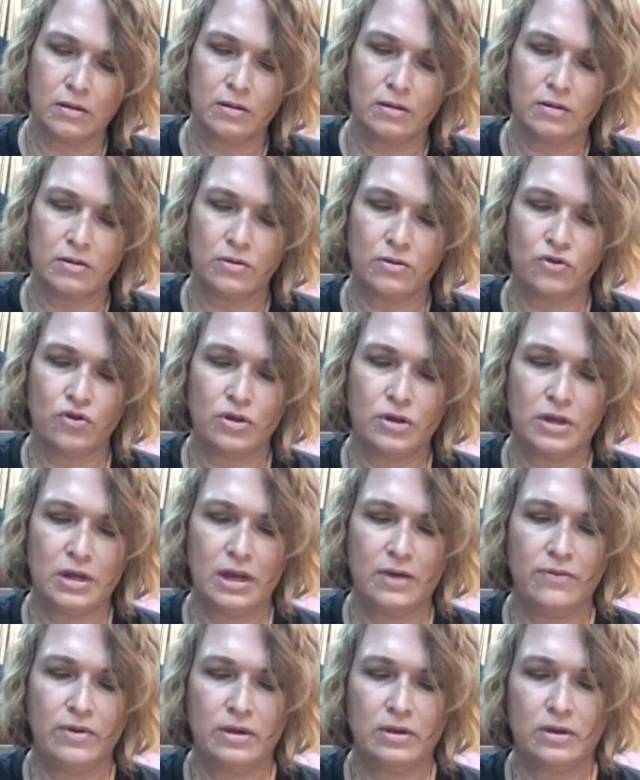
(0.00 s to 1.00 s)
So just
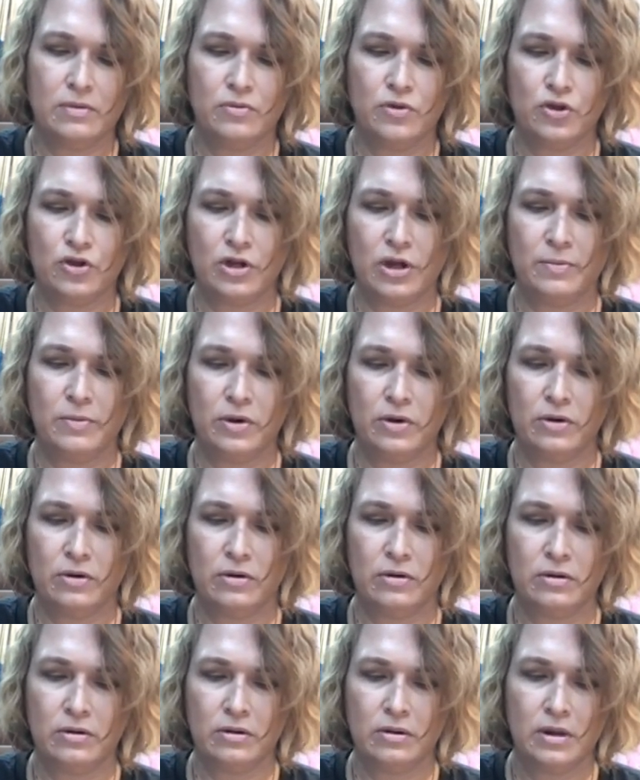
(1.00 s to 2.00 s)
giving some shimmer.
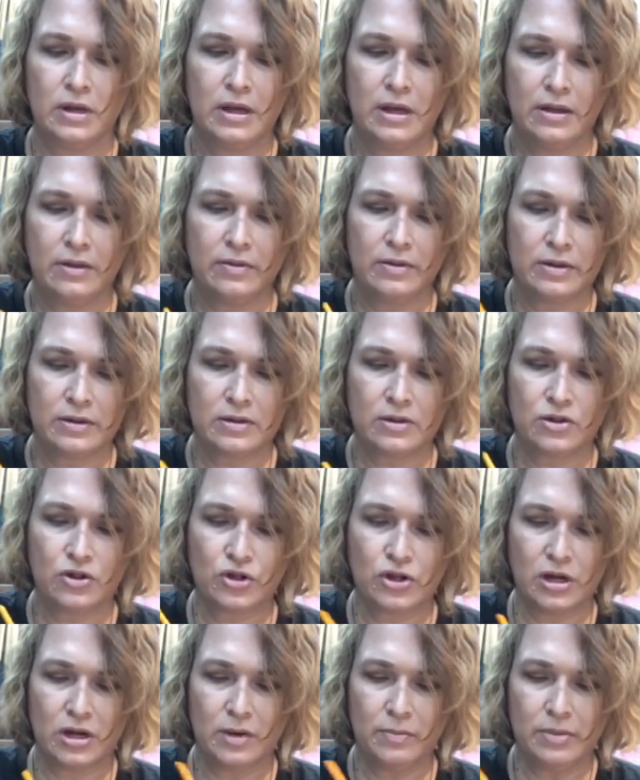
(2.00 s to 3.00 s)
This is
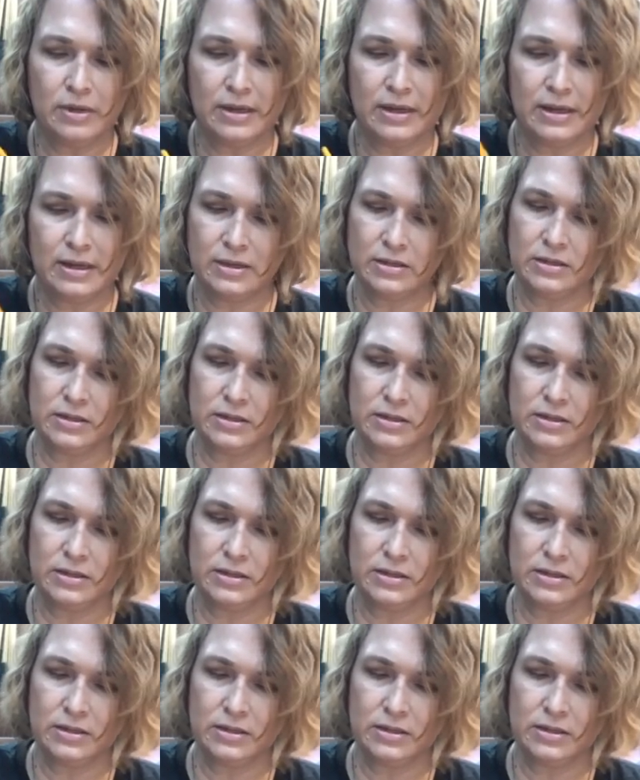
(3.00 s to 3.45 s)
Sheer Bliss.